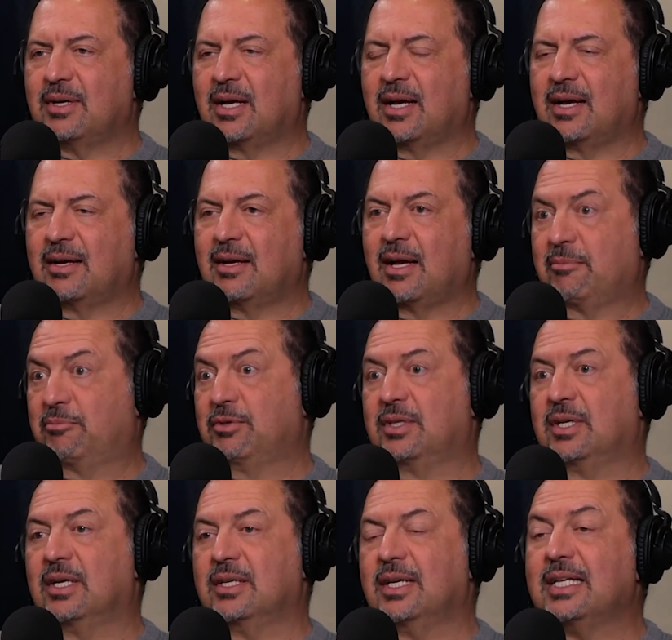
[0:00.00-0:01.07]
I would
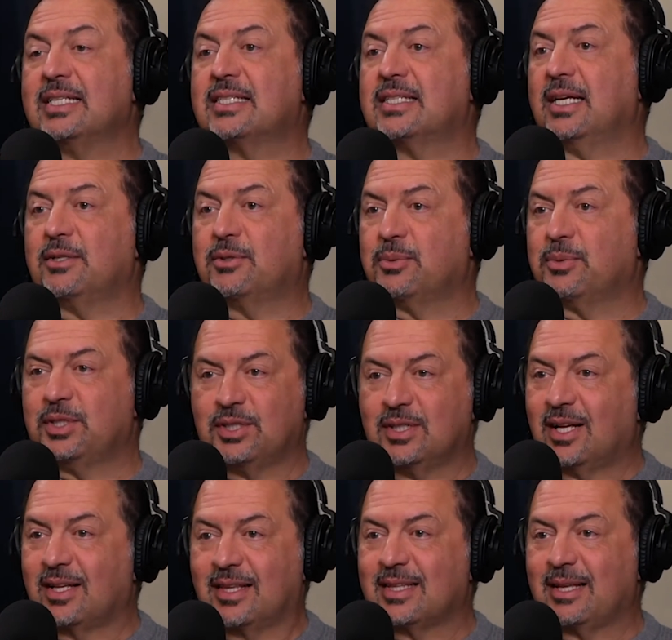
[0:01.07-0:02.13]
get in-state tuition.
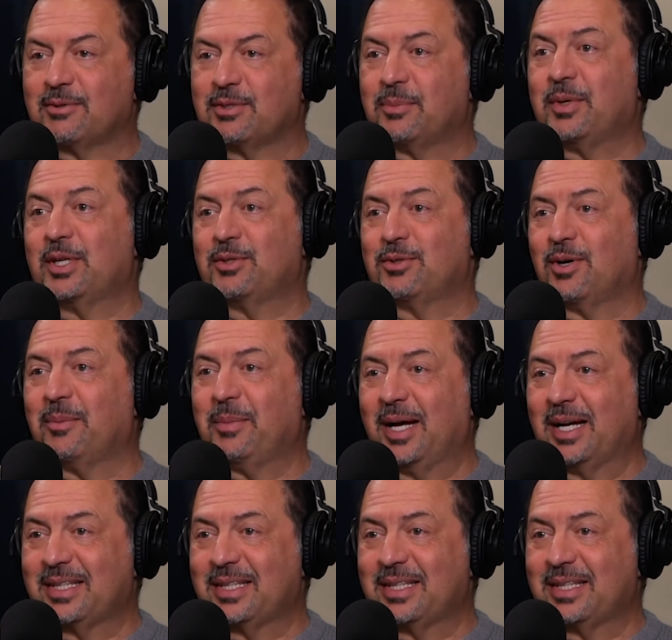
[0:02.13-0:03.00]
I think that was a big drawback.